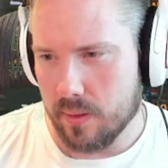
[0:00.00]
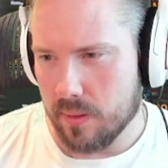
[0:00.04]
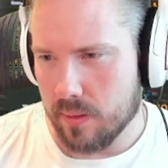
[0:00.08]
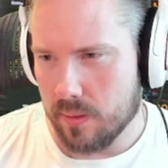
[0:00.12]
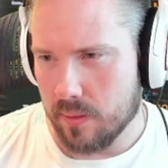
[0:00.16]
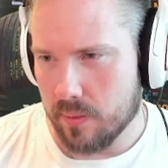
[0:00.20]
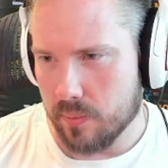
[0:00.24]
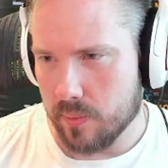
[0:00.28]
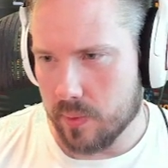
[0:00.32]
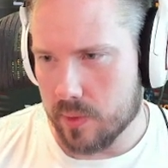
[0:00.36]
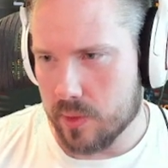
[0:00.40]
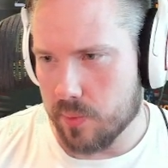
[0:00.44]

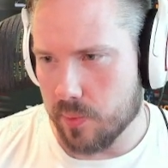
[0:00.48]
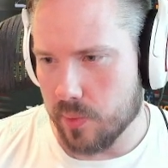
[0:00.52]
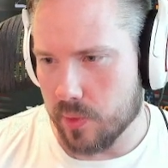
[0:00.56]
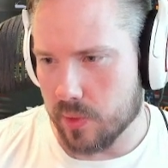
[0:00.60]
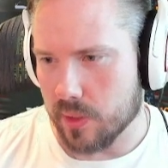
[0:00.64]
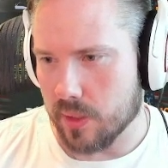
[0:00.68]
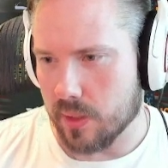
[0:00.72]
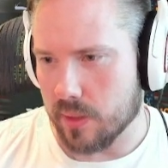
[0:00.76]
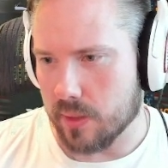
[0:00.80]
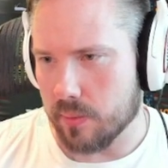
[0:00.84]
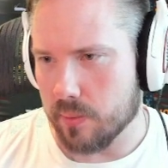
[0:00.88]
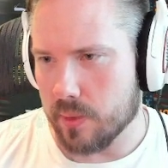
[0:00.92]
What's
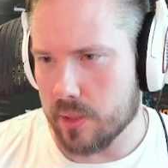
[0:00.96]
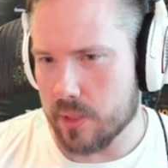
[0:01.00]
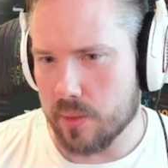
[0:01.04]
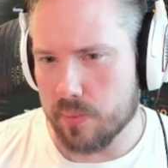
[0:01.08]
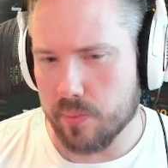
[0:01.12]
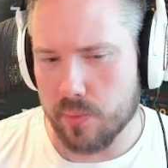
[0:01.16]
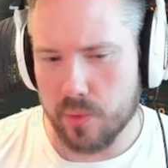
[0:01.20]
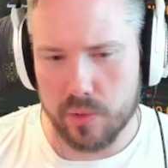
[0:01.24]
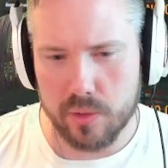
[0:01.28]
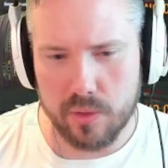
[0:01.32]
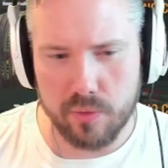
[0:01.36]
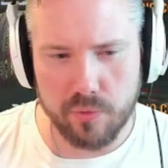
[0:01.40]
Monte? Why isn't
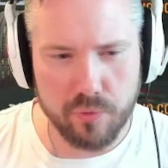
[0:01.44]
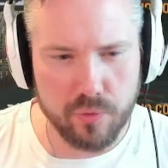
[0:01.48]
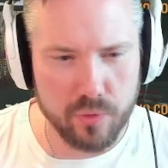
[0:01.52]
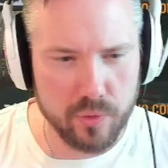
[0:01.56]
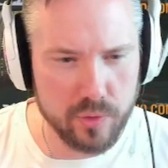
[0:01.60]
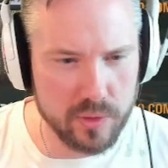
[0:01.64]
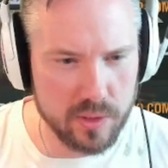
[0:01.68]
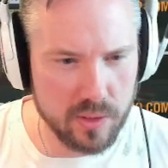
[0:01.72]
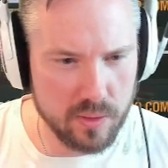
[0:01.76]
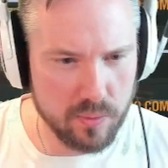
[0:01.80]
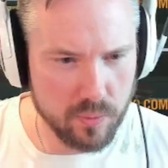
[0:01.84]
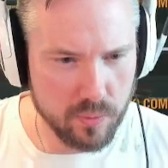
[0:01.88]
Monte
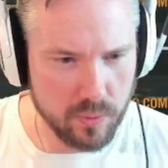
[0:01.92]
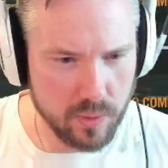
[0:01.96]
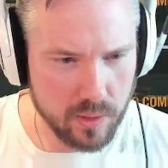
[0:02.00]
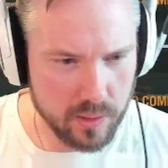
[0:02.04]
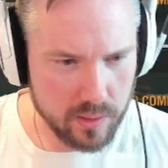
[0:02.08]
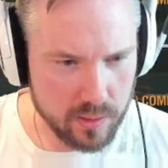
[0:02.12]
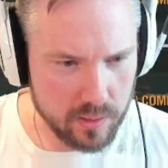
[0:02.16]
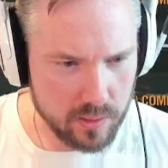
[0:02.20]
14.1?